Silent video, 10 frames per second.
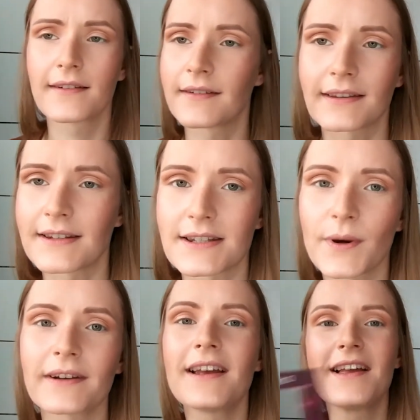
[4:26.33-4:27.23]
Not this
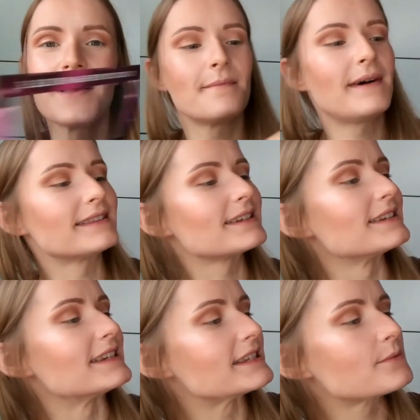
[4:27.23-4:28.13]
one, but
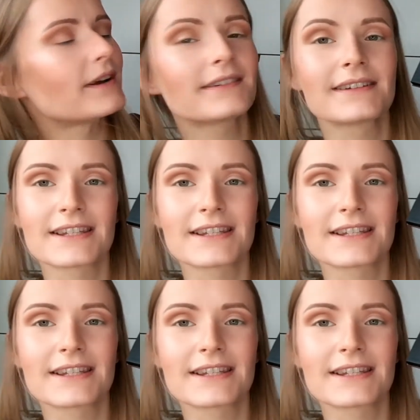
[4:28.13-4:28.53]
this one,